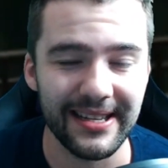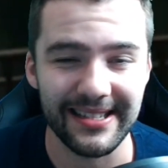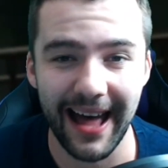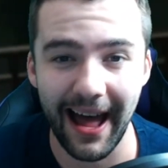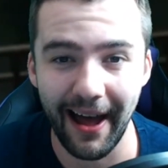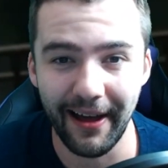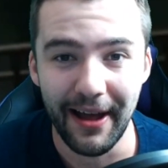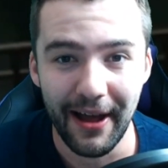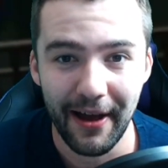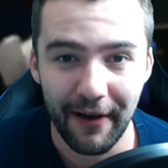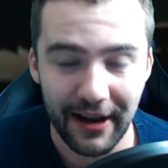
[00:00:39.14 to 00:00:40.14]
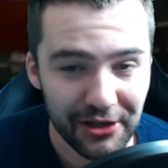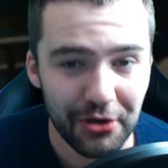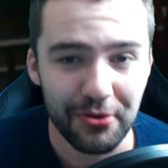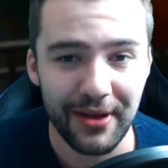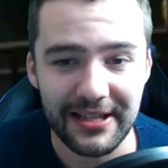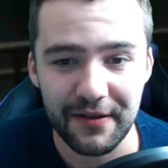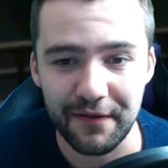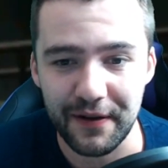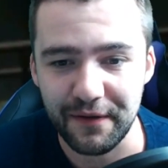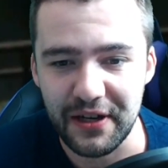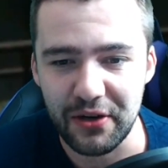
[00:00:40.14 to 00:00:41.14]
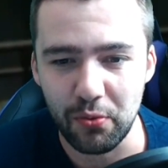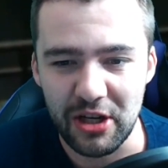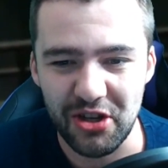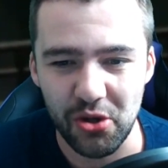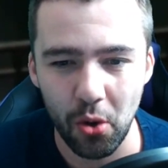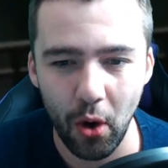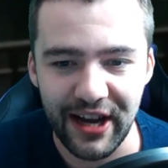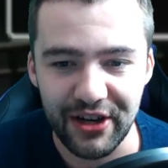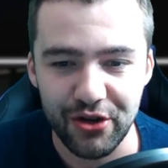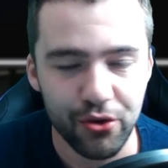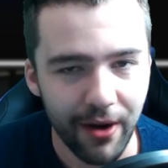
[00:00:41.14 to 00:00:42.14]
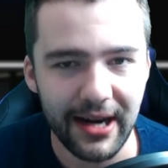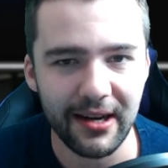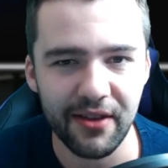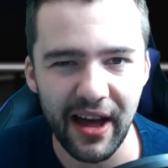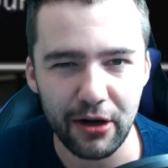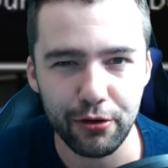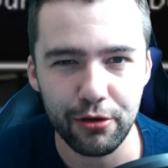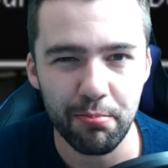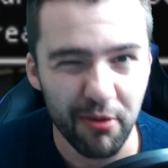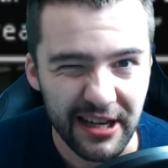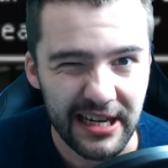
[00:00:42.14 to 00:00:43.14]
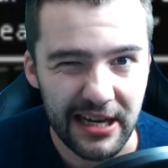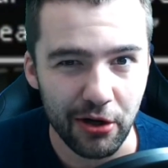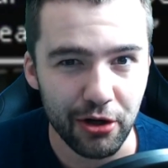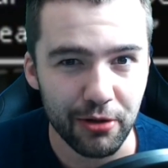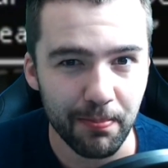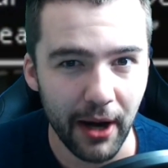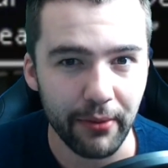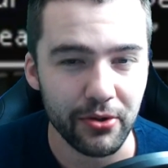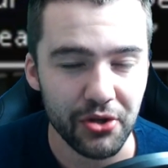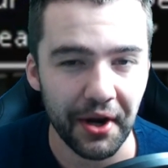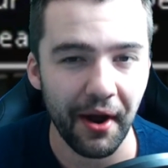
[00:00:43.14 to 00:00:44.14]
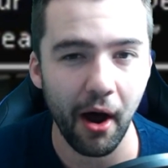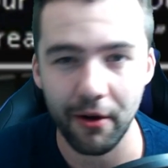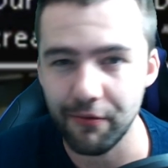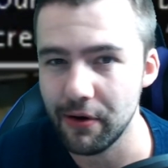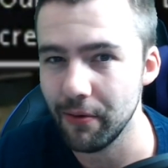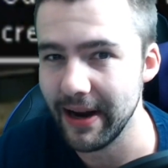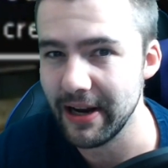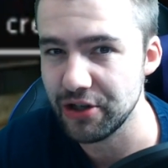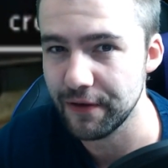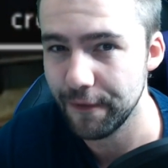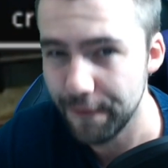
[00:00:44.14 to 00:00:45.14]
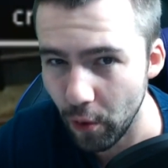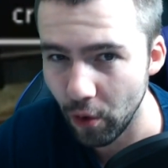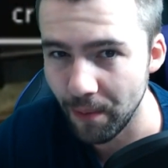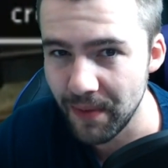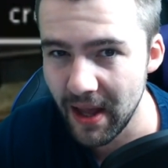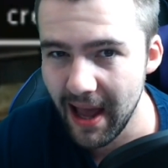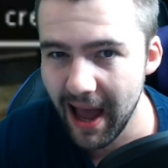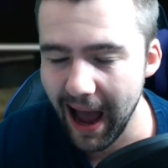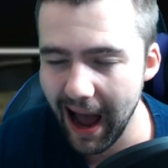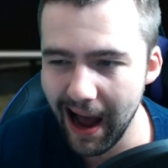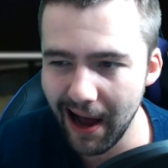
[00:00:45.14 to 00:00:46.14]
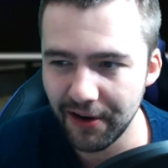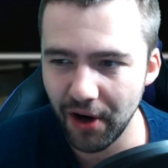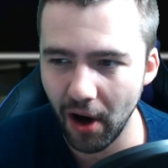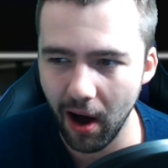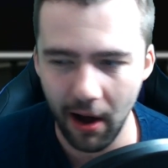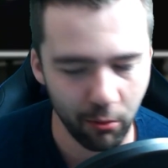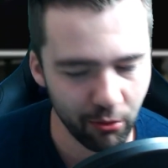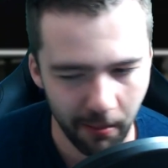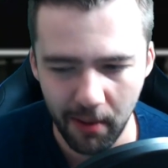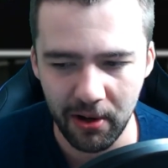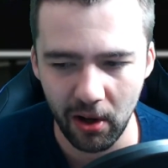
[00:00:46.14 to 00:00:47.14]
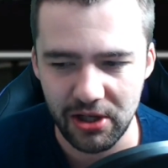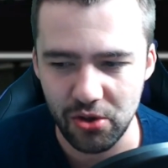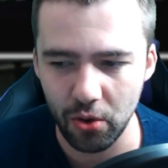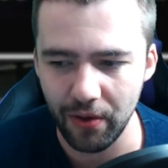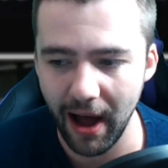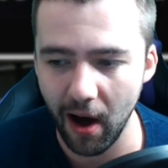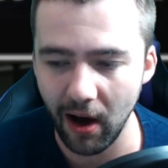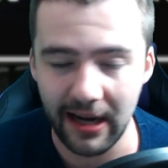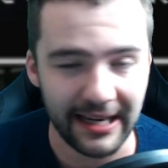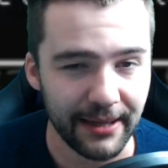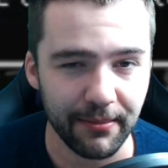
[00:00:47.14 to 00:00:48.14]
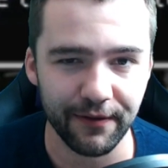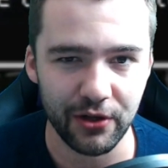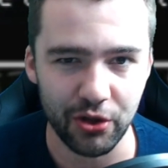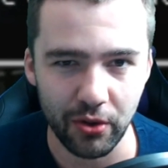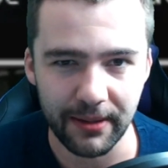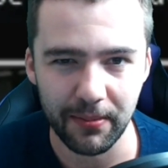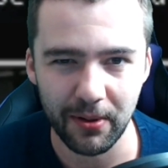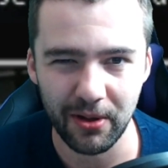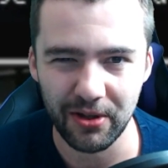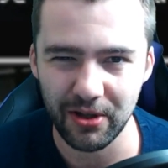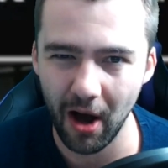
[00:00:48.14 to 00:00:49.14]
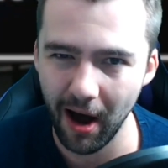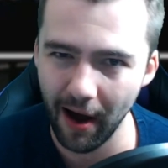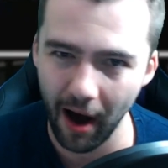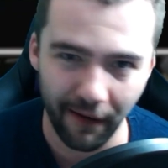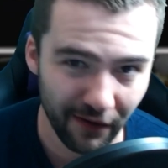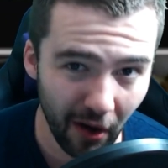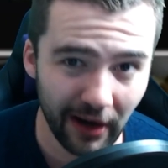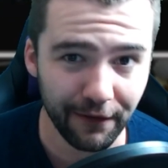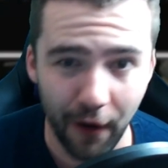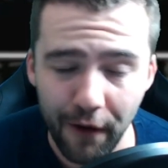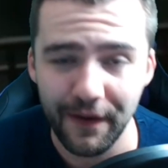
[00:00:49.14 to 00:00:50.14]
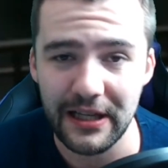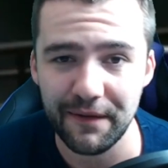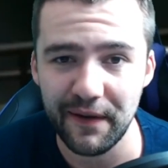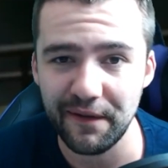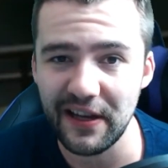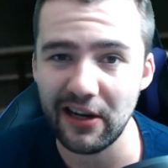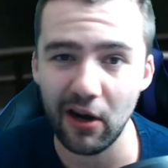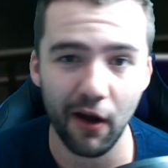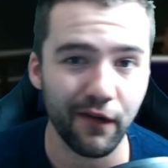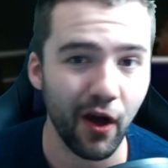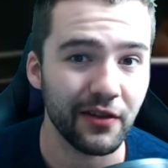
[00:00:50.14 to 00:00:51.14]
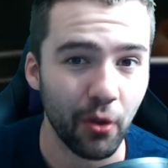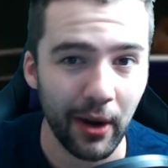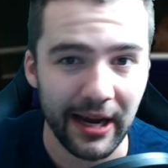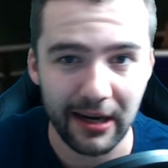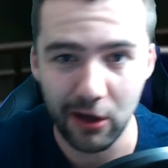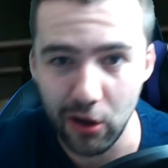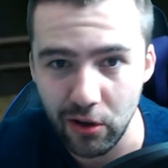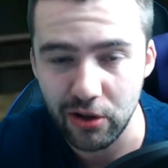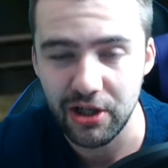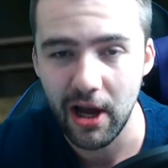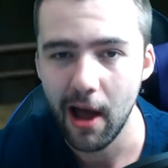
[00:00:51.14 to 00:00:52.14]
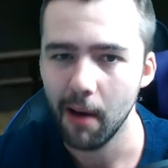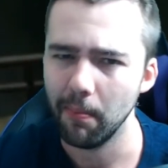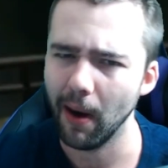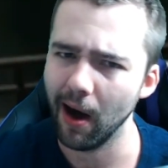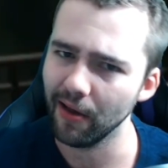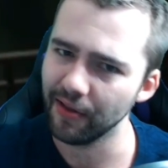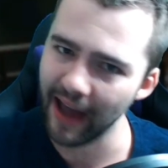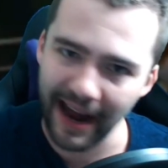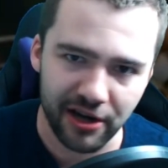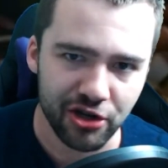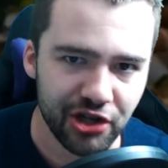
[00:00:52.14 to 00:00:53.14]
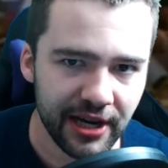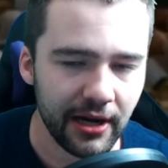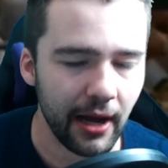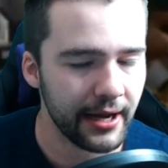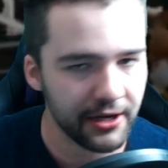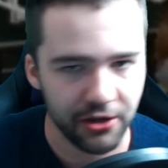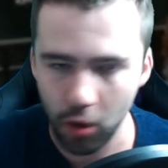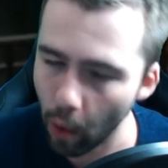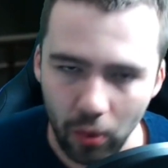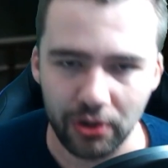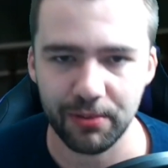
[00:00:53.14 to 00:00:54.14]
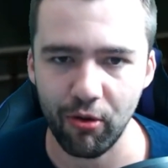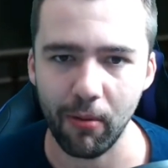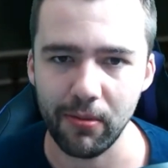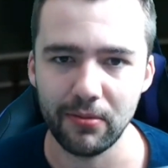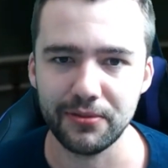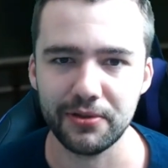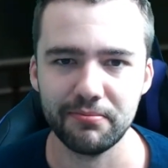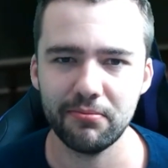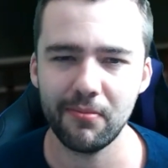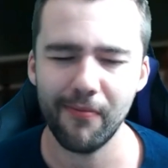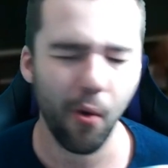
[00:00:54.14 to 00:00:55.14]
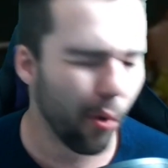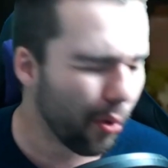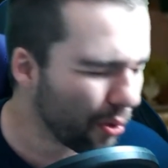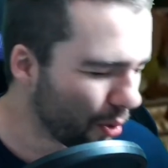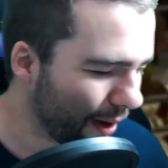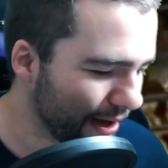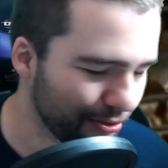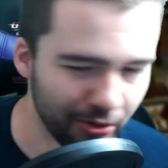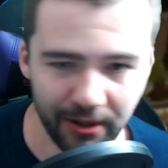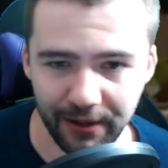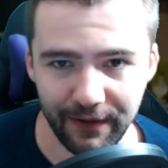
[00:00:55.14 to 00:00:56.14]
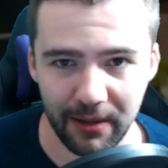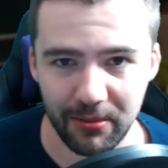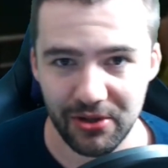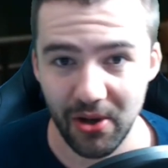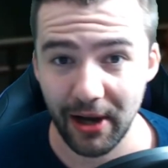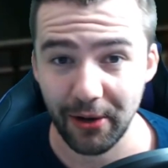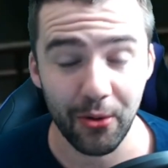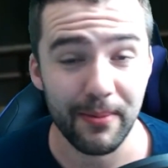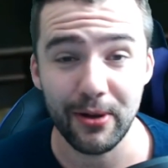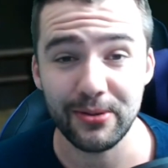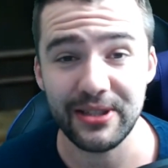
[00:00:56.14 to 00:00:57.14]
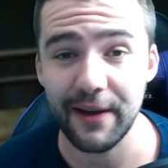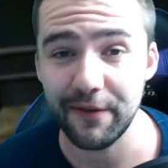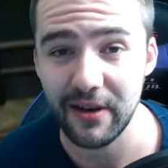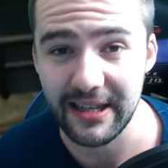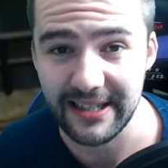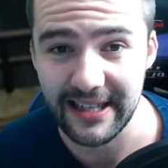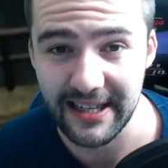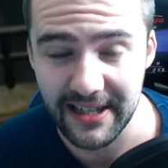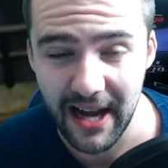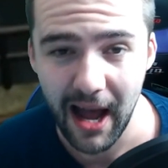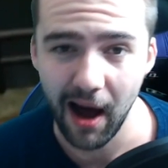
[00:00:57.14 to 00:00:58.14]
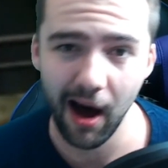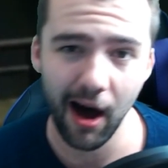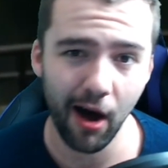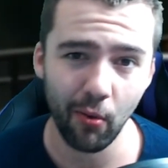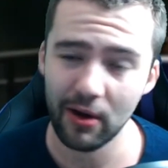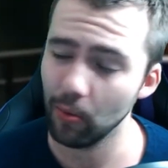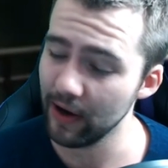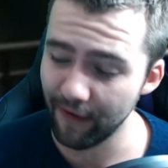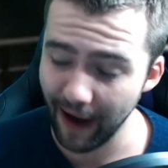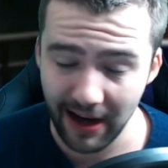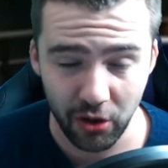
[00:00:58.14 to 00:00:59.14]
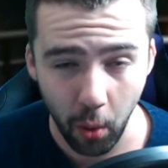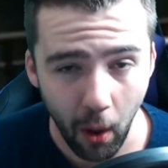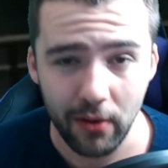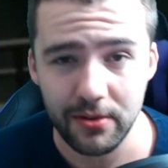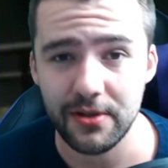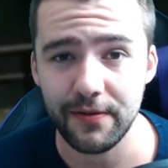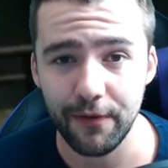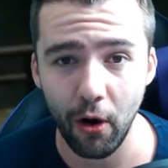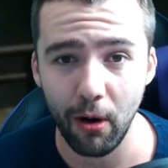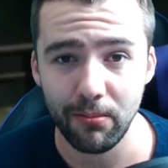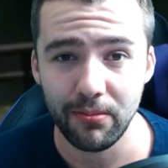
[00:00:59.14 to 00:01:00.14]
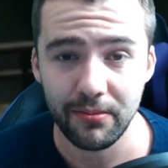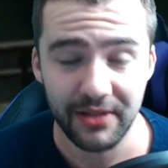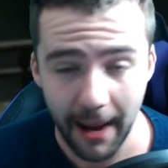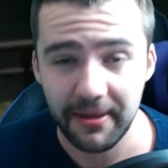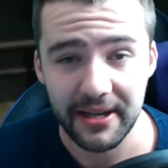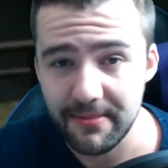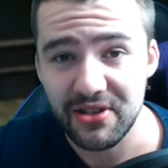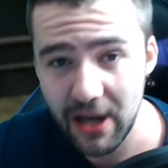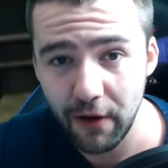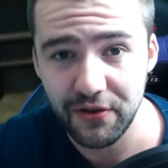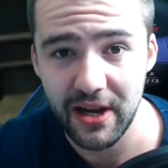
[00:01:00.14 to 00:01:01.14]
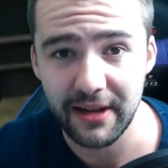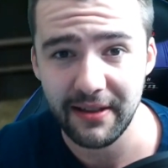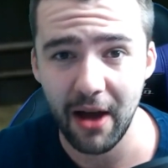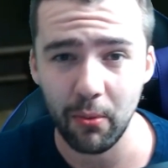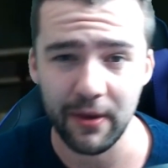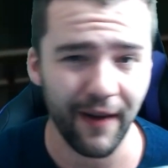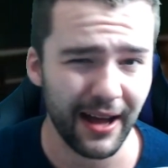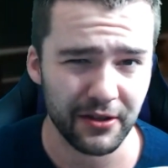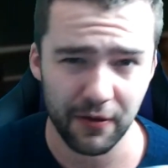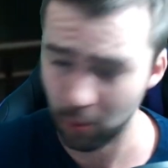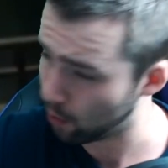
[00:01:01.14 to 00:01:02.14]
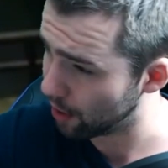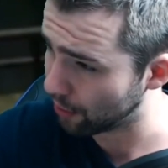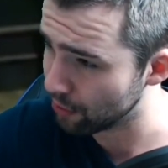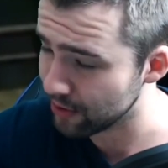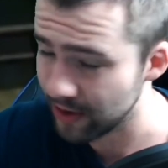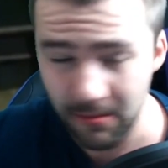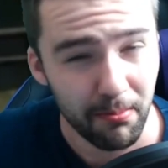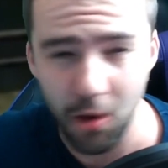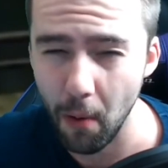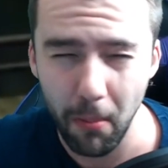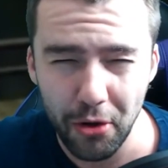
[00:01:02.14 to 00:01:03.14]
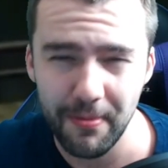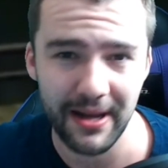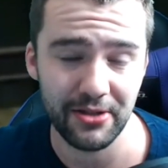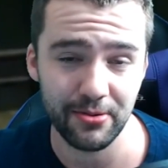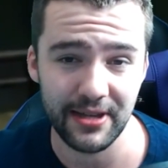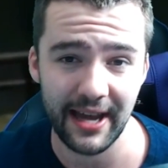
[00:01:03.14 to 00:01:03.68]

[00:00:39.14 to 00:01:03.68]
that in 2015 we saw a trailer that looked pretty good, but it was on Unreal Engine 4. And I, the moment I saw that, I leaped for joy because I, have liked Final Fantasy 15, I've liked the way it looked, but the engine, it caused problems all the way through the development cycle. It most definitely did. Uh, we, have had quotes from Tabata himself saying that. We've had to work through you know, monumental tech